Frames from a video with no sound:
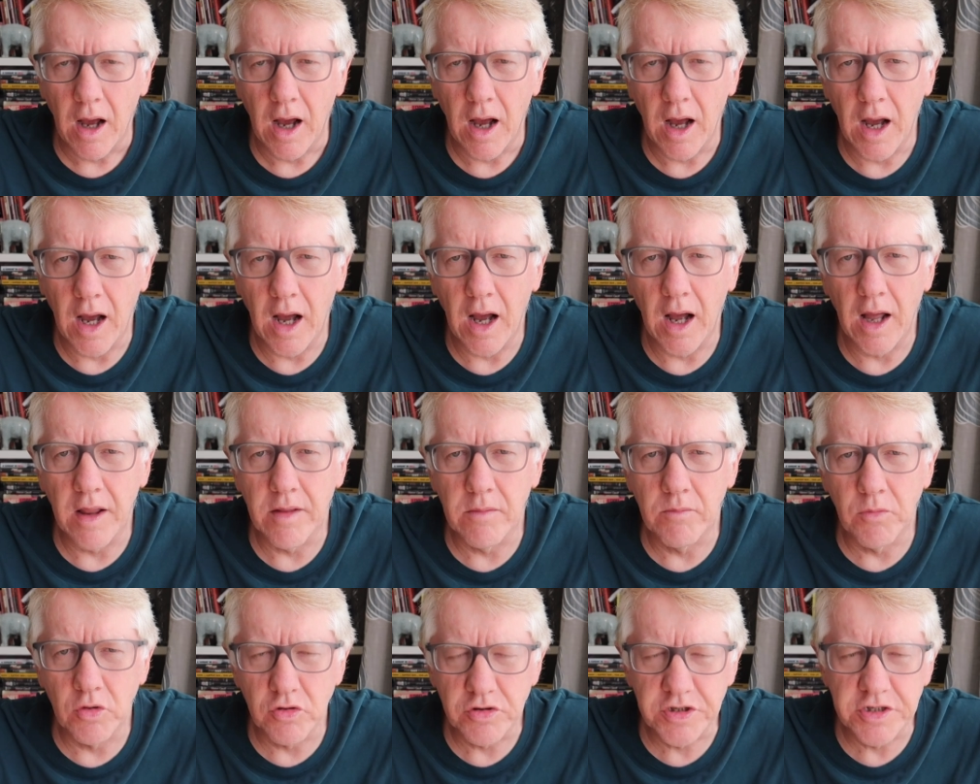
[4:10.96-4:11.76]

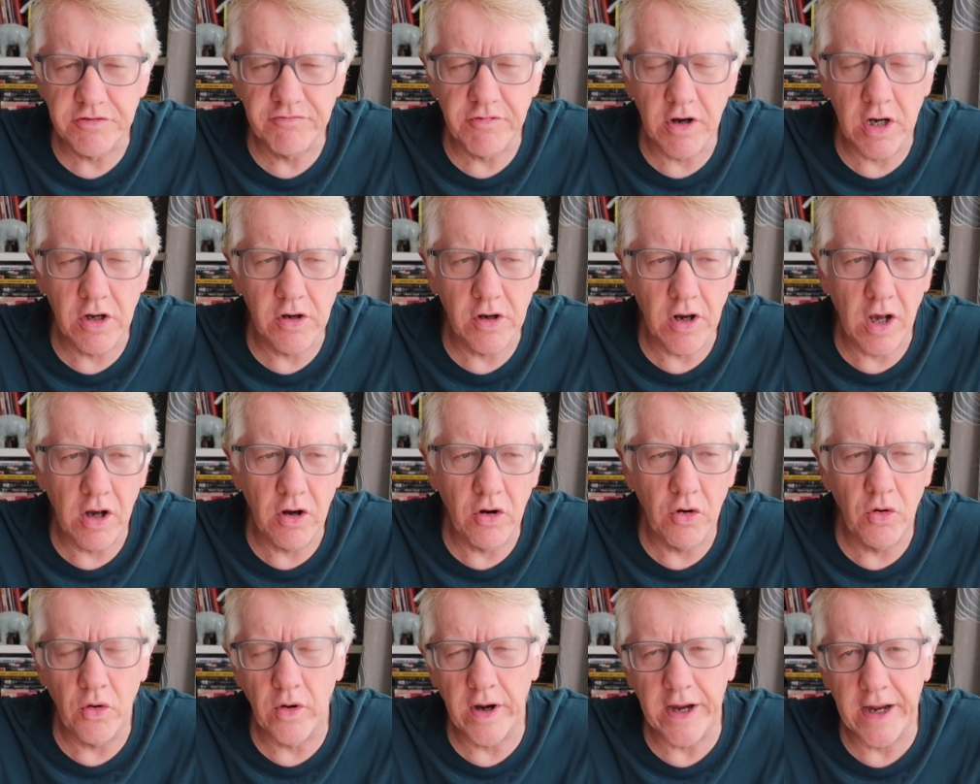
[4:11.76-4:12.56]
The
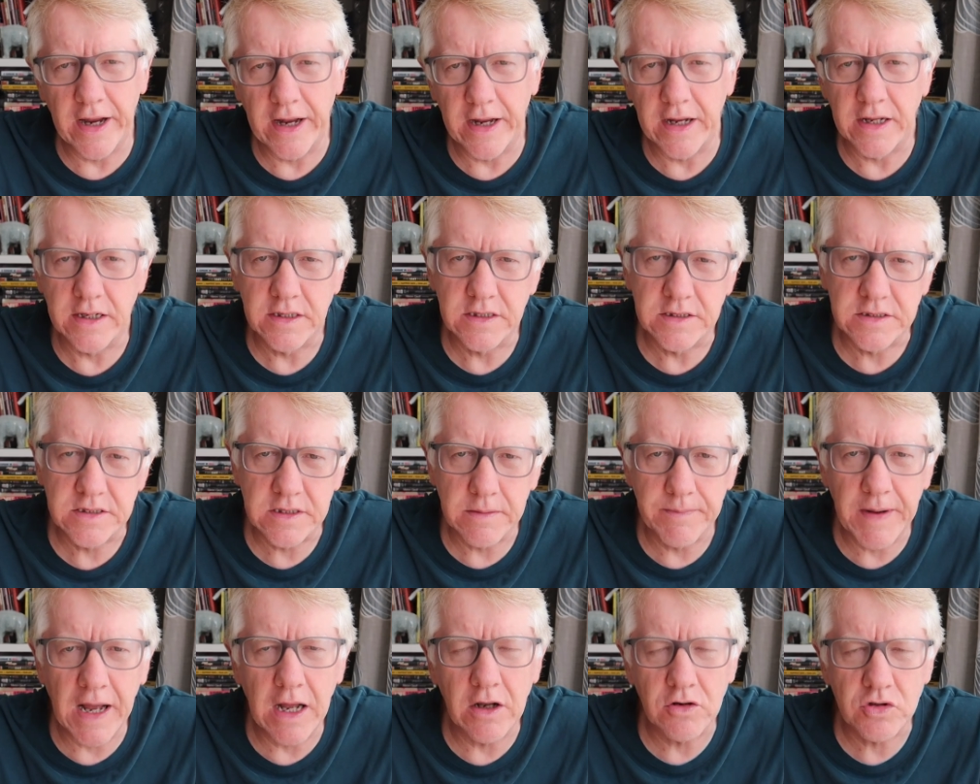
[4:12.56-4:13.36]
Mortirolo
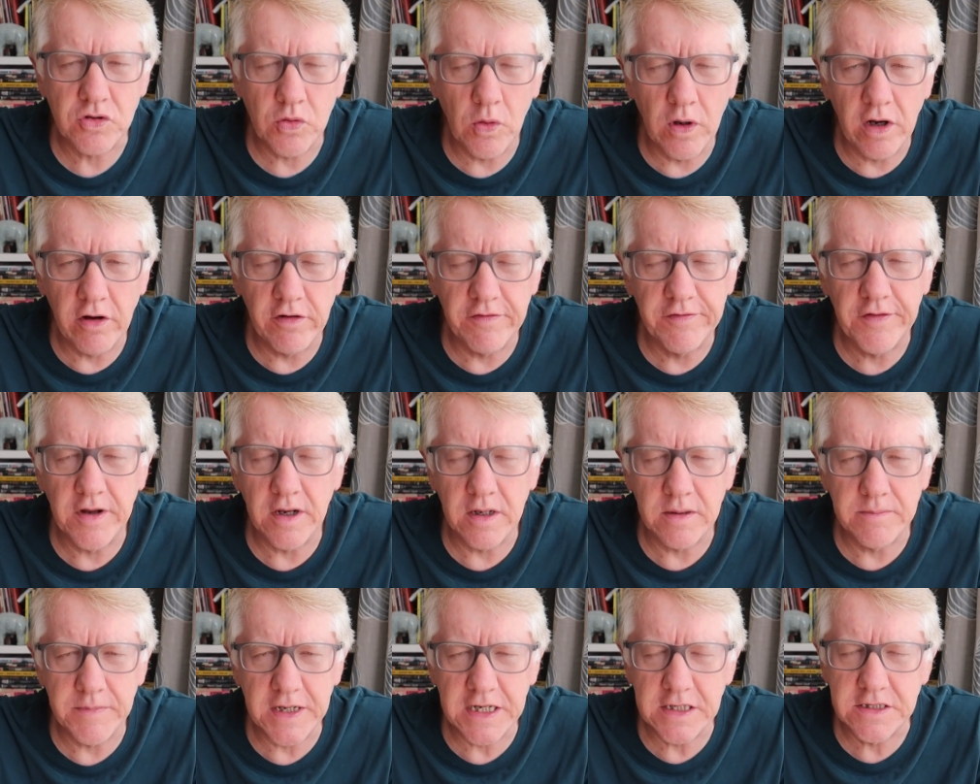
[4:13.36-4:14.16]
is about 12
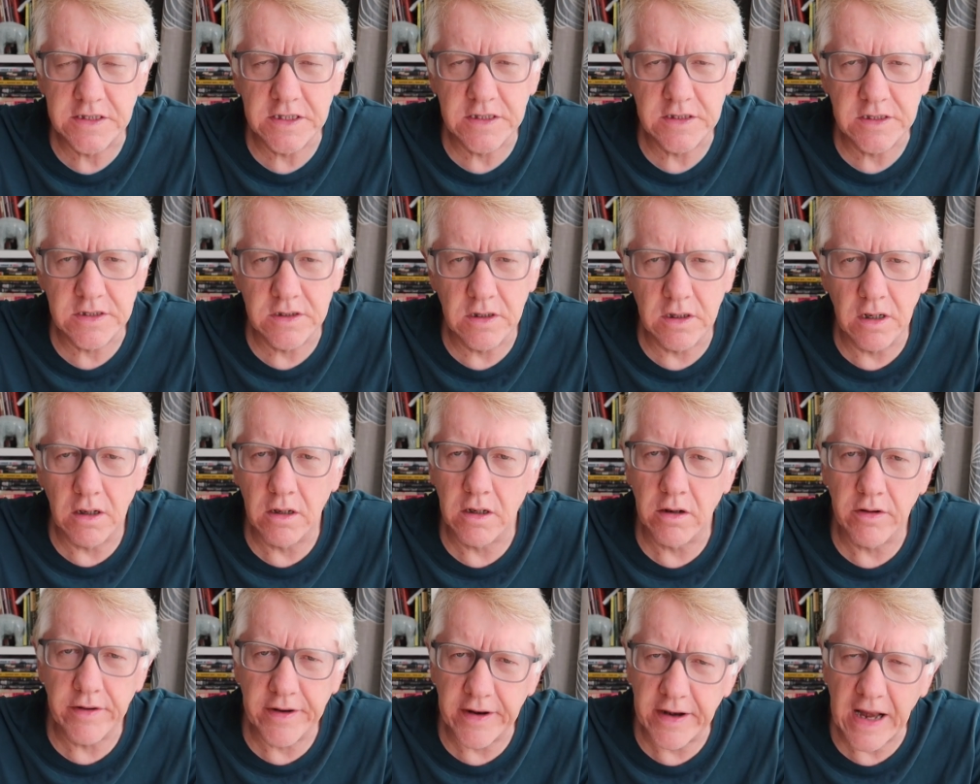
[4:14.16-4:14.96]
kilometres
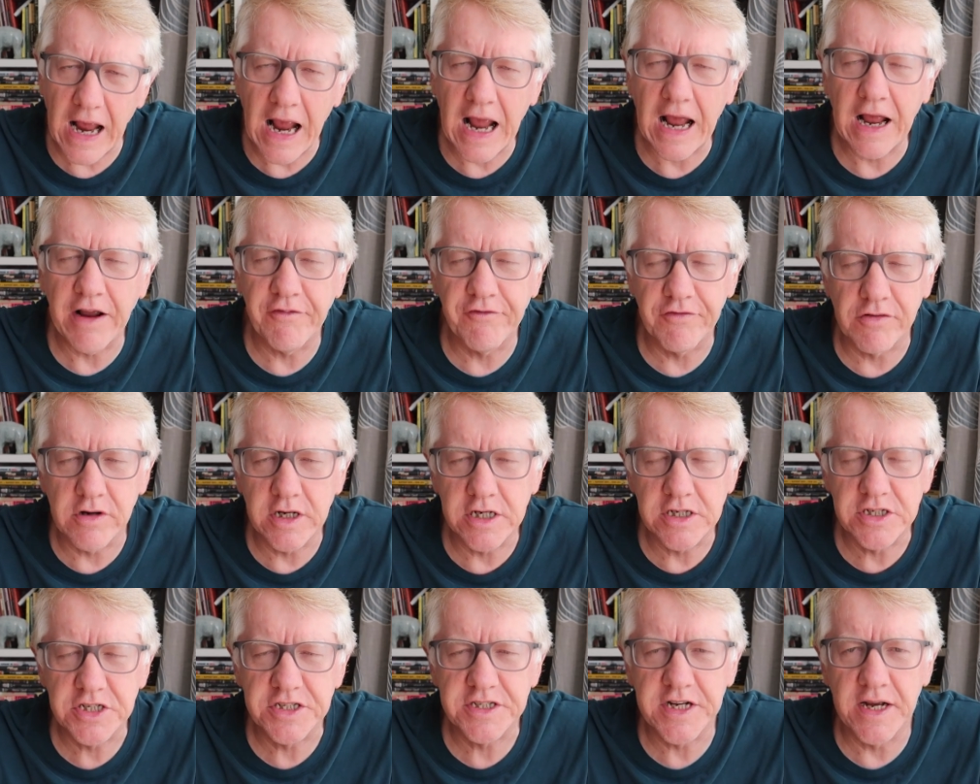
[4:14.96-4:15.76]
long on an
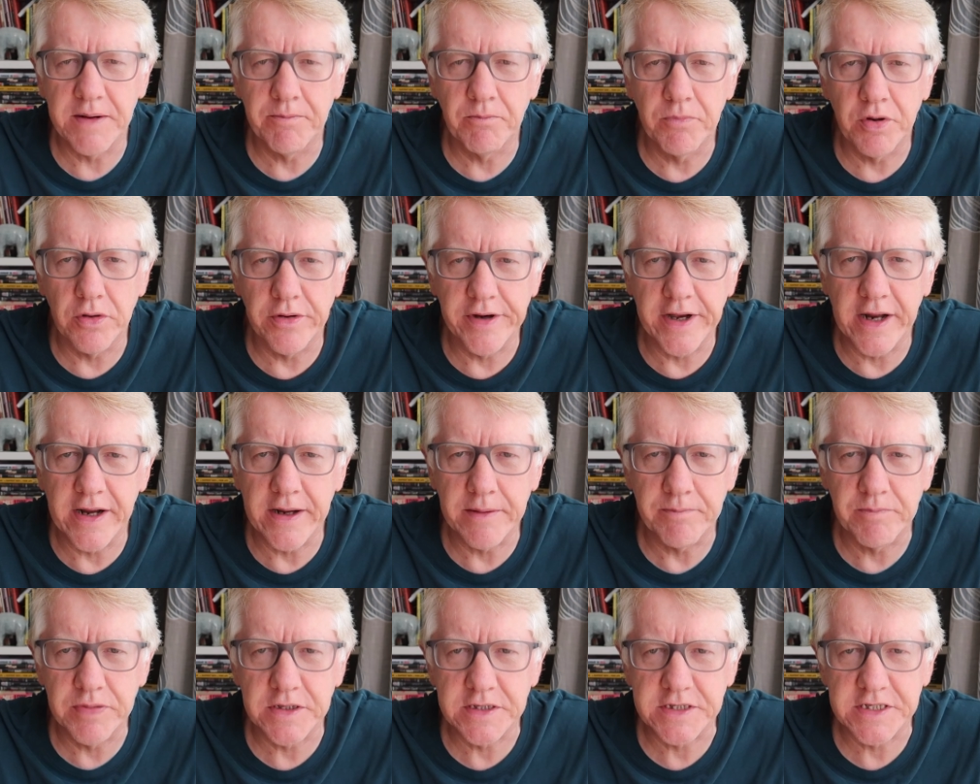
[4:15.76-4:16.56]
average
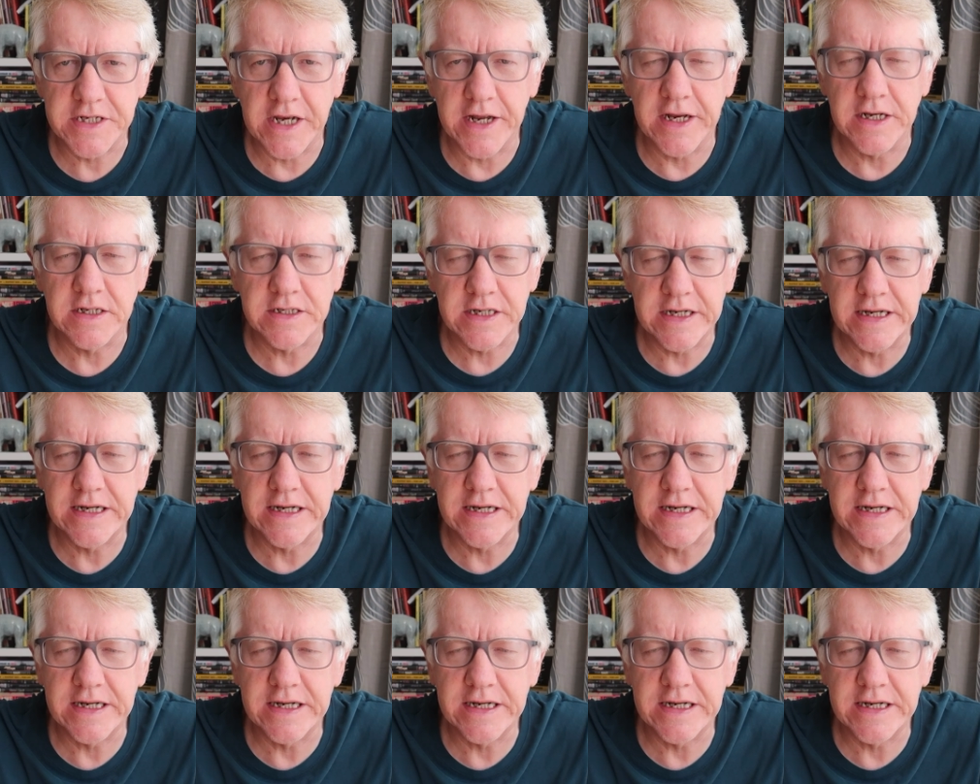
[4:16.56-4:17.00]
10.8%.